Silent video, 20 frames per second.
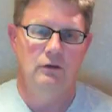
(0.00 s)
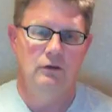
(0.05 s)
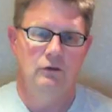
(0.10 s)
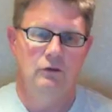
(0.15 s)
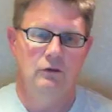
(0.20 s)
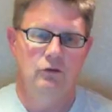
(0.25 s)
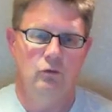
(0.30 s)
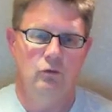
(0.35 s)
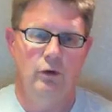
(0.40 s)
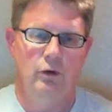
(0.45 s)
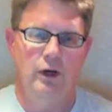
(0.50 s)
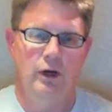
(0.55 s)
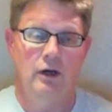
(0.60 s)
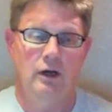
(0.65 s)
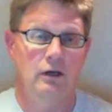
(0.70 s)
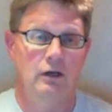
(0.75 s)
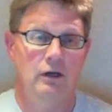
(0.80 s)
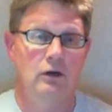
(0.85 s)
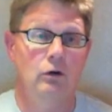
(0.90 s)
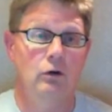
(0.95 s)
squared.
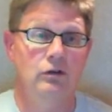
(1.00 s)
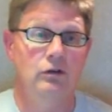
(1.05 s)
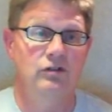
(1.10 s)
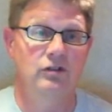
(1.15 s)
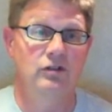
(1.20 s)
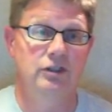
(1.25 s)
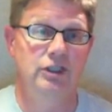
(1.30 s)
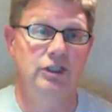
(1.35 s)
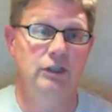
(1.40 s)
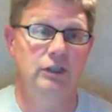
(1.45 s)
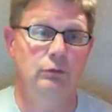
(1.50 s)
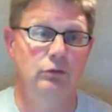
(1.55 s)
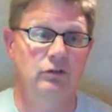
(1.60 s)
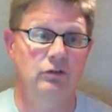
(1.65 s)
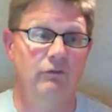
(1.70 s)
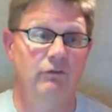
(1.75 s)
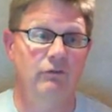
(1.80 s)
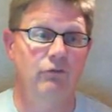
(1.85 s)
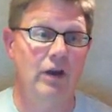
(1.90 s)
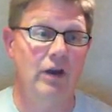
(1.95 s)
And notice that she was
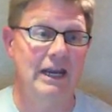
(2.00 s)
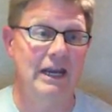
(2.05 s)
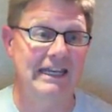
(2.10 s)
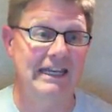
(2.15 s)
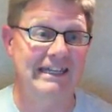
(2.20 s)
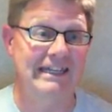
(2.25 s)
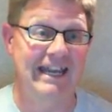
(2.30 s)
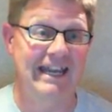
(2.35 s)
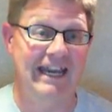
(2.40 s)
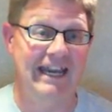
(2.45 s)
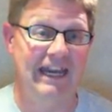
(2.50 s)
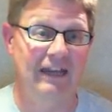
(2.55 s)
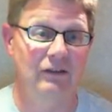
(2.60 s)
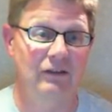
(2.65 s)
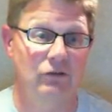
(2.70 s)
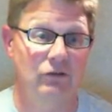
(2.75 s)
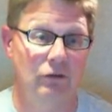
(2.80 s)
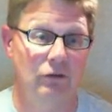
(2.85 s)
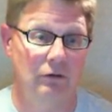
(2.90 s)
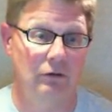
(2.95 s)
afraid to
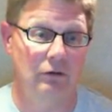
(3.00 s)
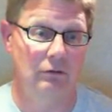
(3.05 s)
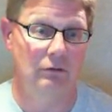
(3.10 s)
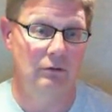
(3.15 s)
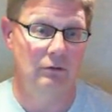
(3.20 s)
answer.